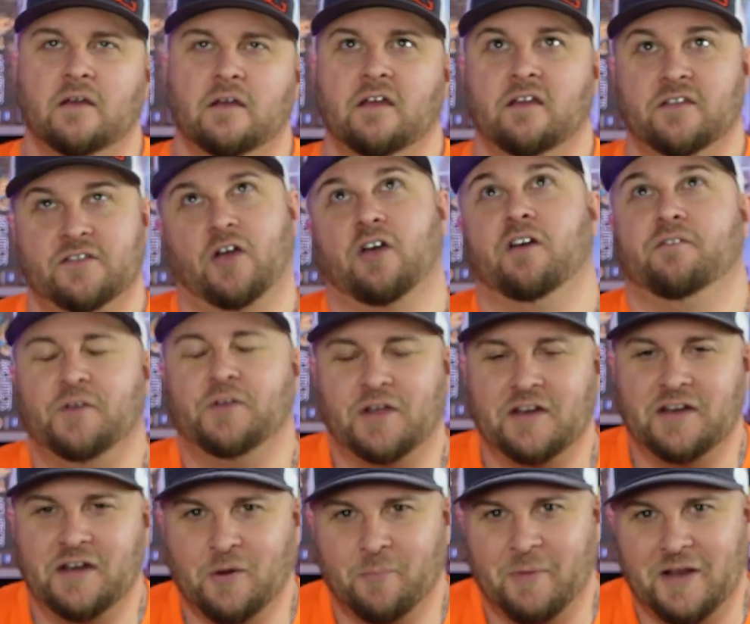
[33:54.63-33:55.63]
sorry if you can
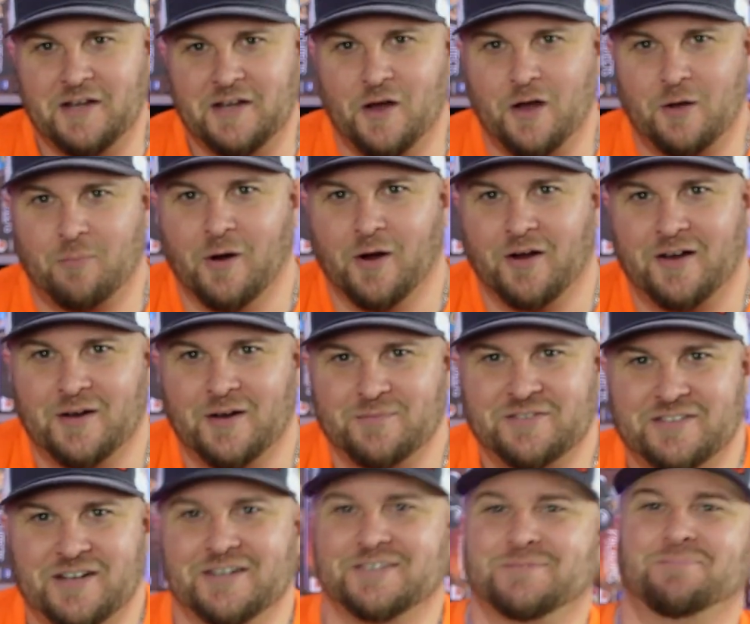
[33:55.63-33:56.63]
hear my dog barking
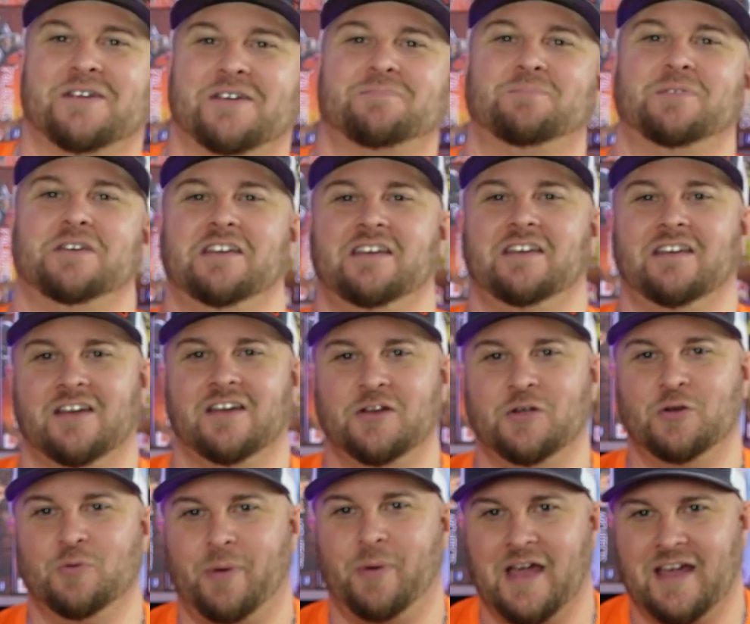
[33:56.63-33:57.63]
upstairs, must be a
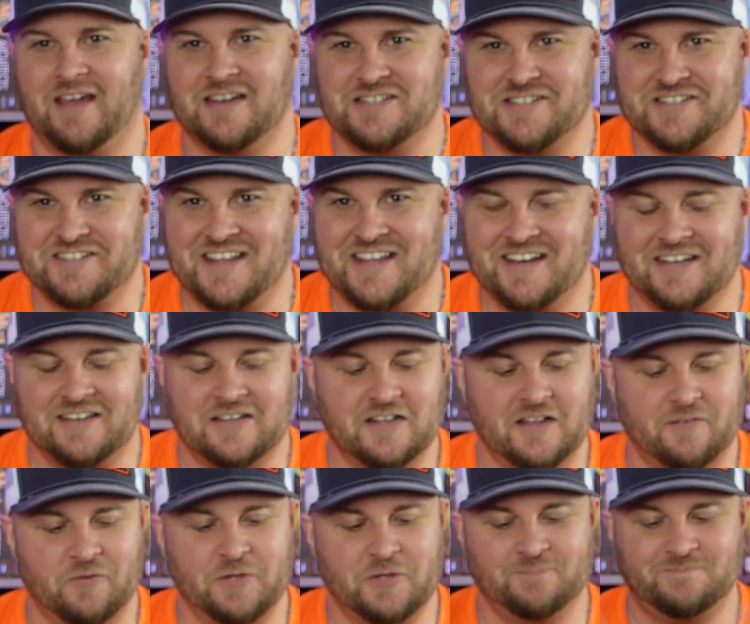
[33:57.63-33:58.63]
new package is getting
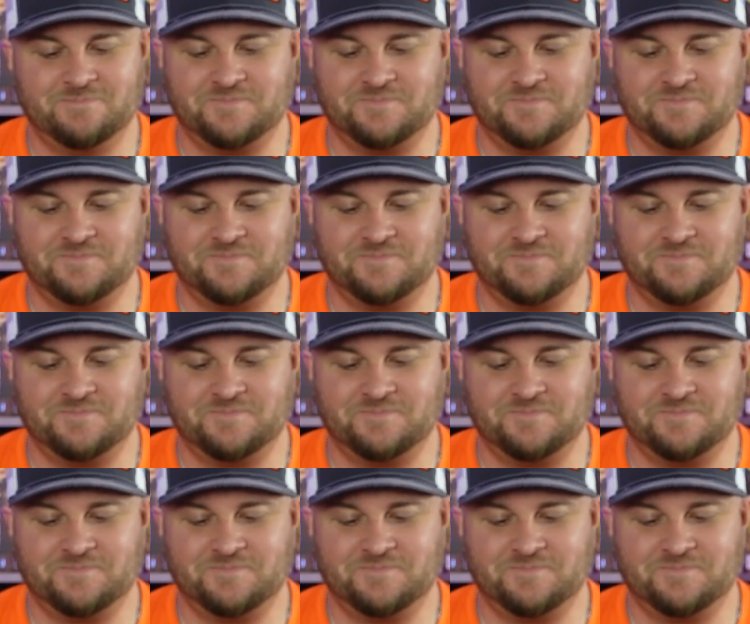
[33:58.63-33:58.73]
delivered.